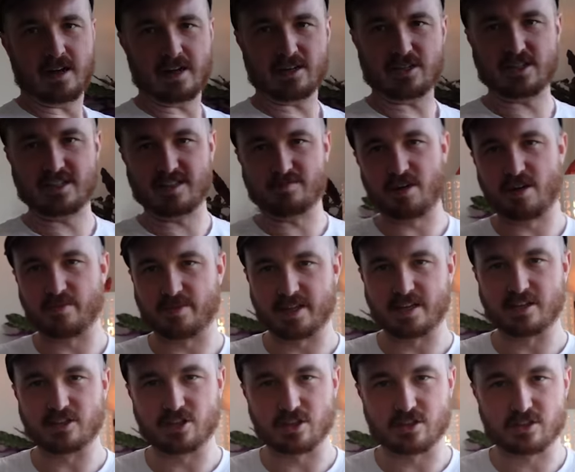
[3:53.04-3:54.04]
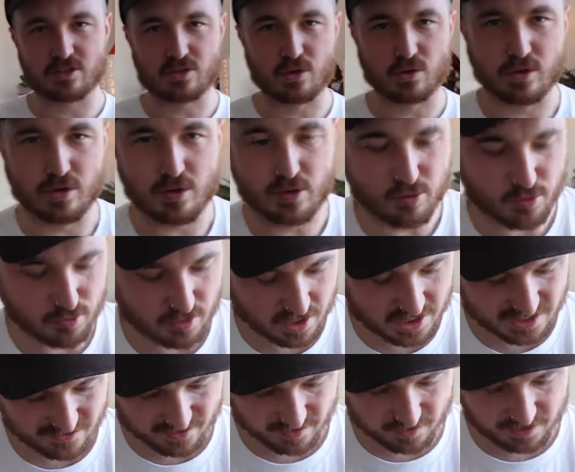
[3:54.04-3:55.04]
I actually think it might be easier to talk you through
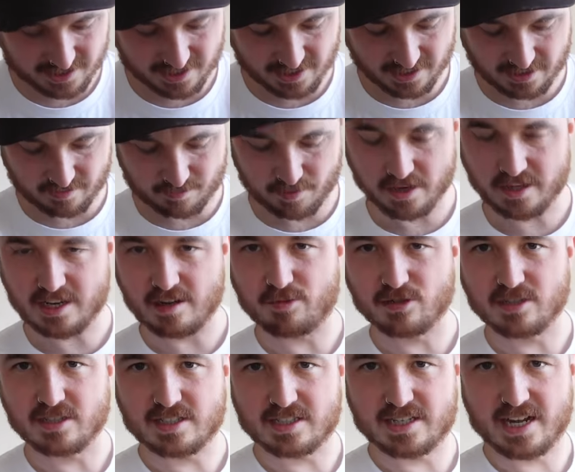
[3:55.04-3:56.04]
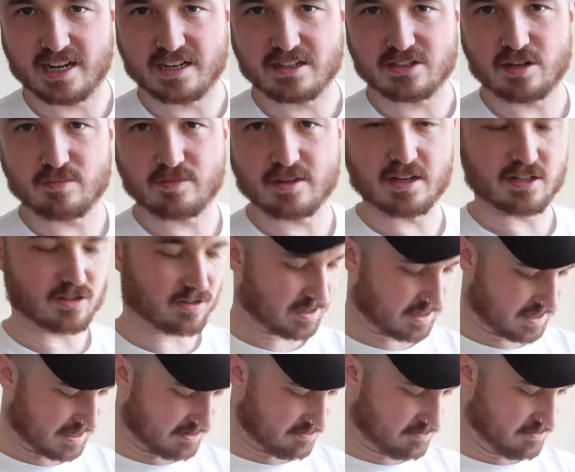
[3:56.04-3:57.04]
this if I stick the bike up on a stand, so I'm gonna do that
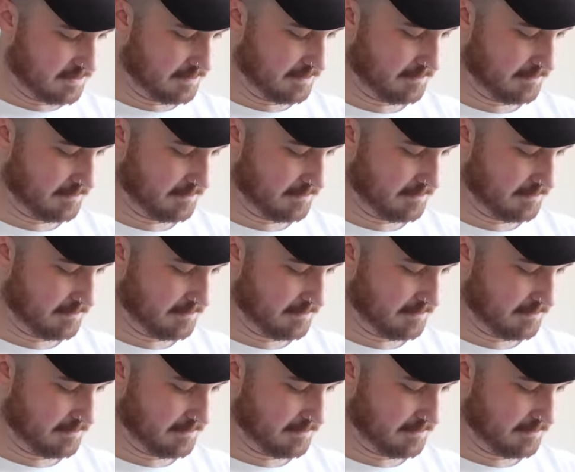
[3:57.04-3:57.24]
now.